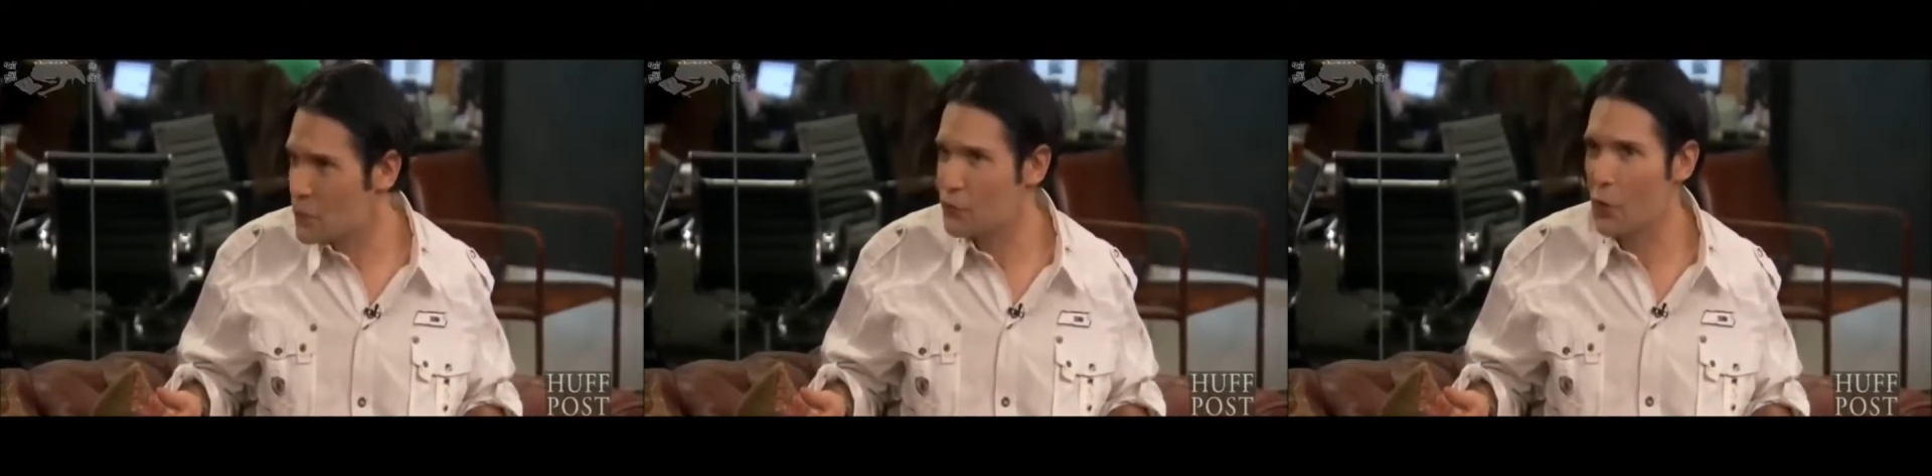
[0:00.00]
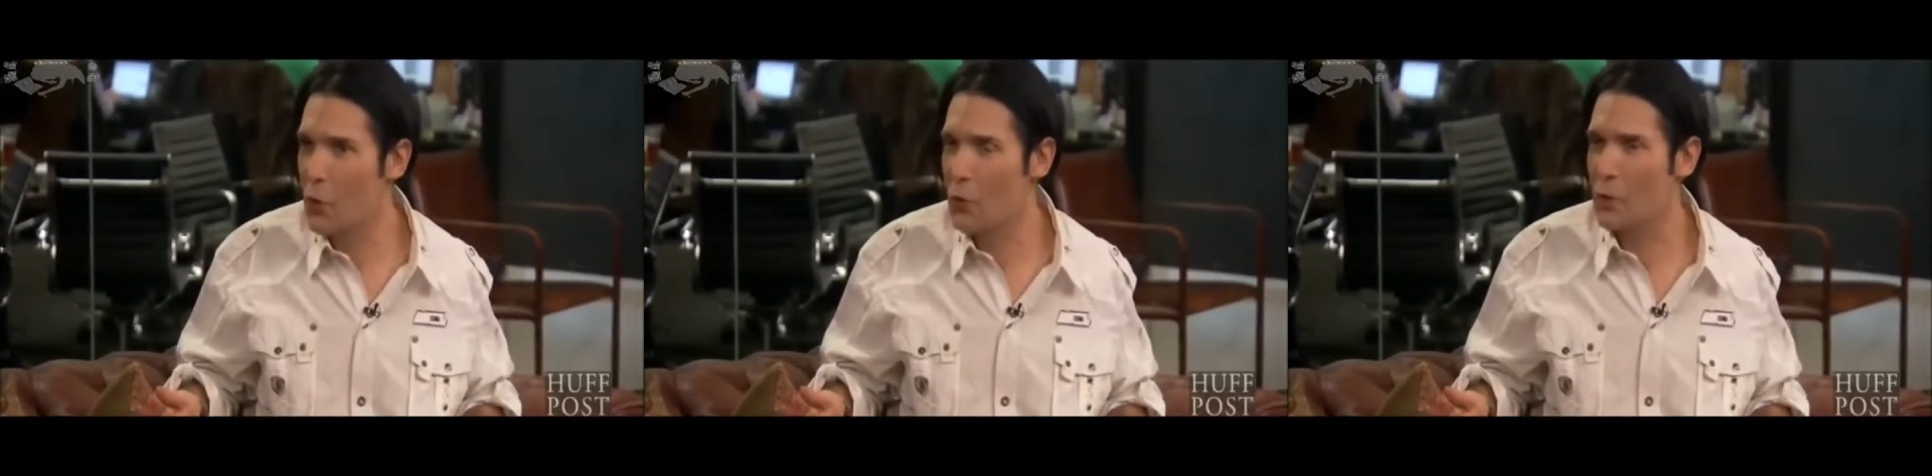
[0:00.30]

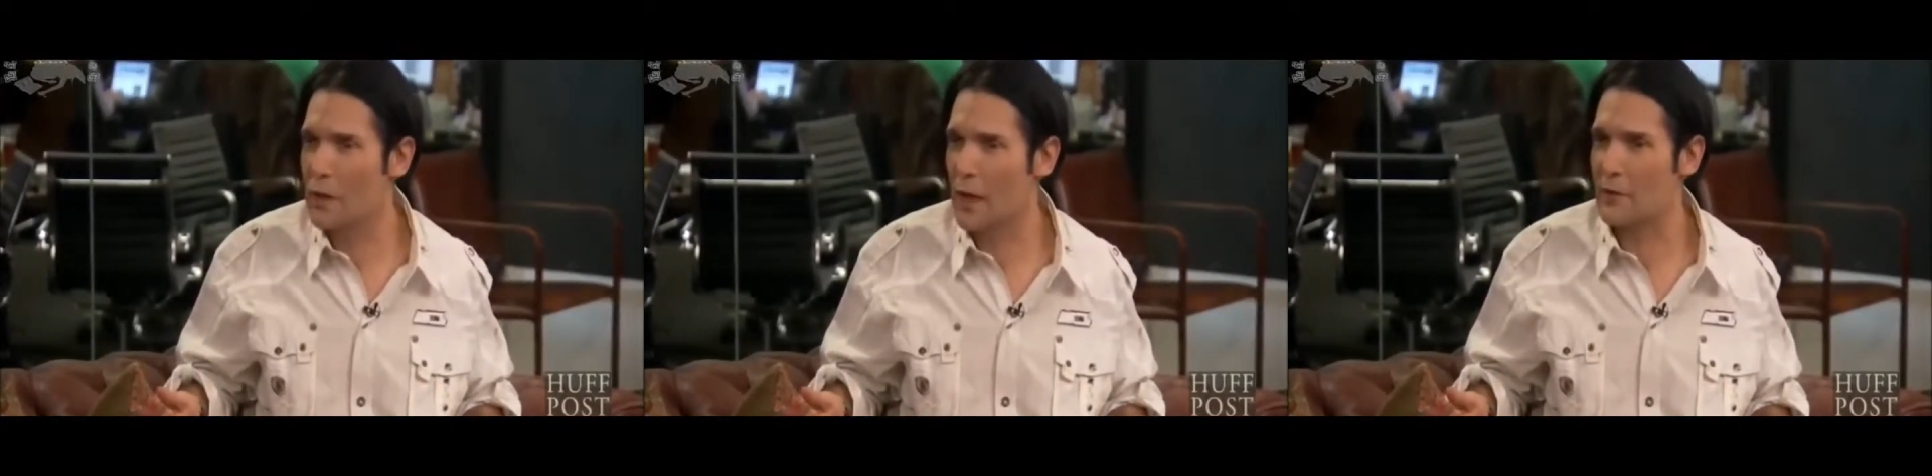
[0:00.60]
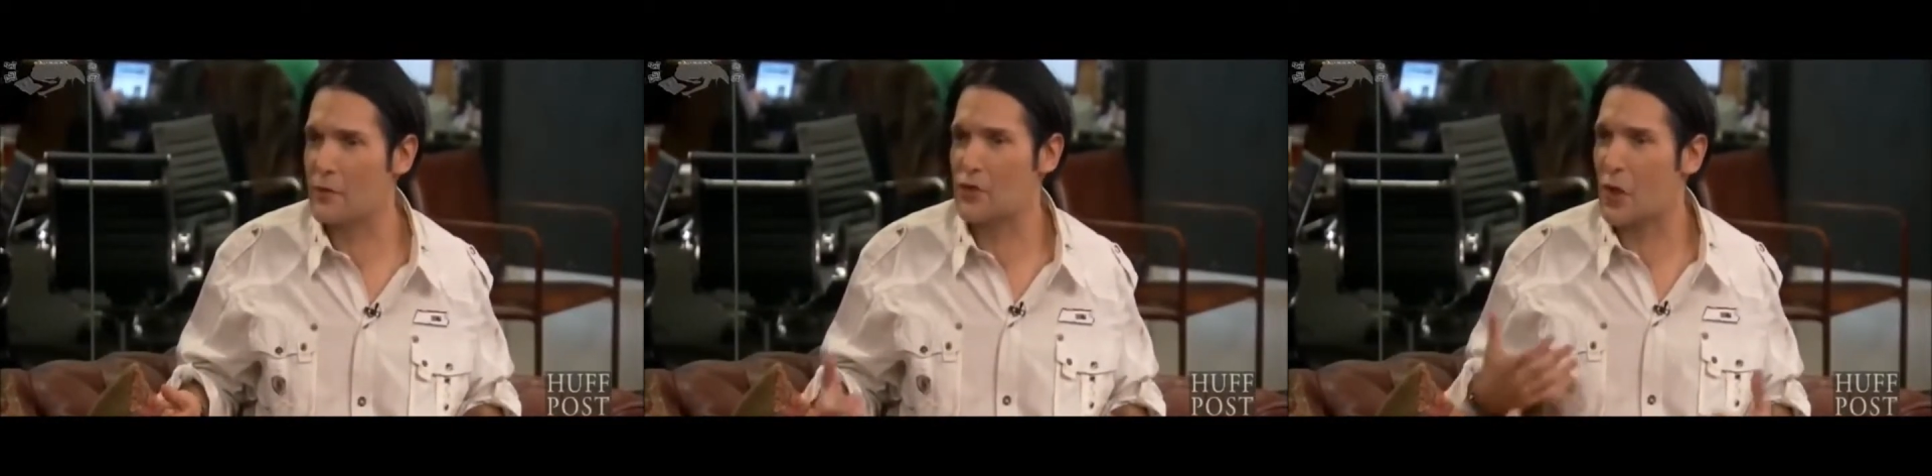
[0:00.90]
so kind
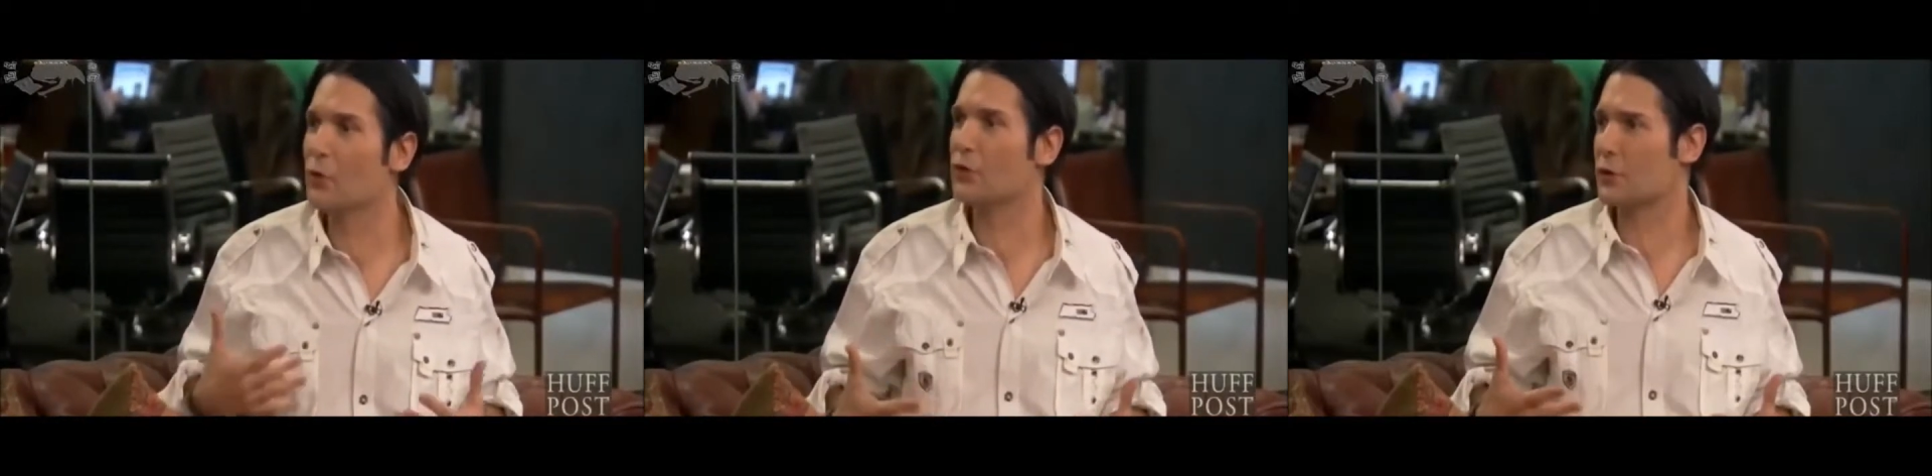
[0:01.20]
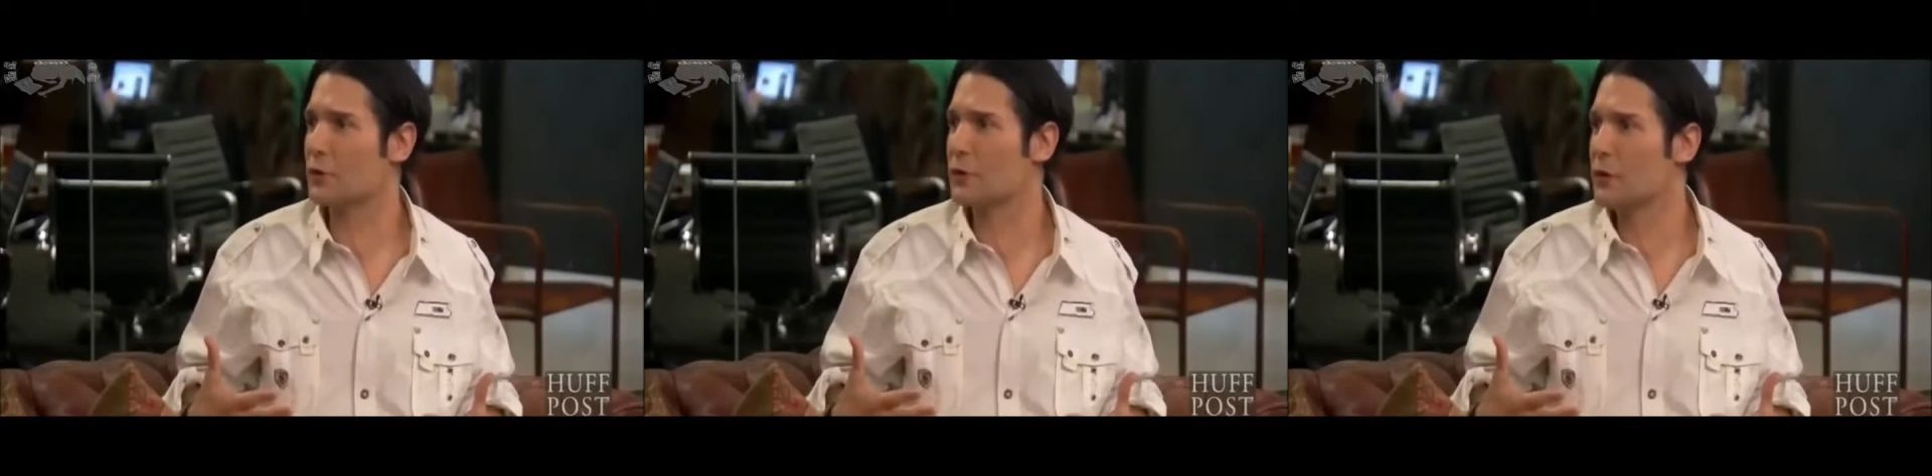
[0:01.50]
of
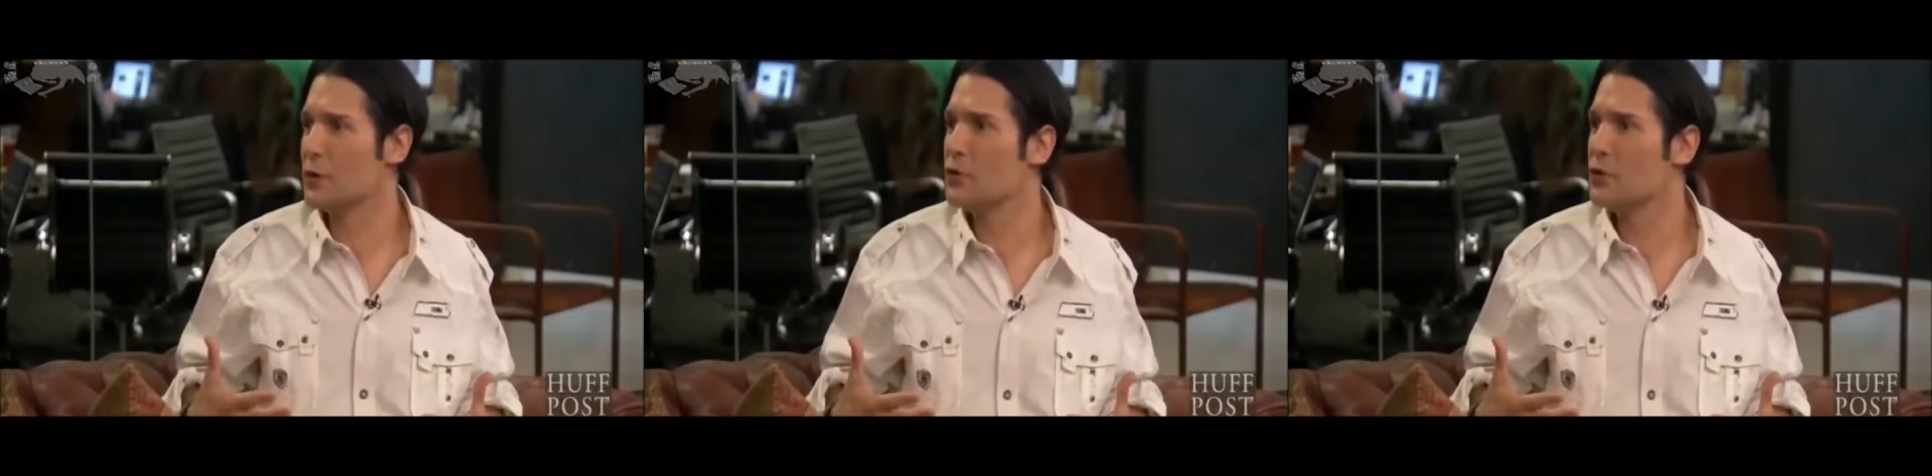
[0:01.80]
sheltered,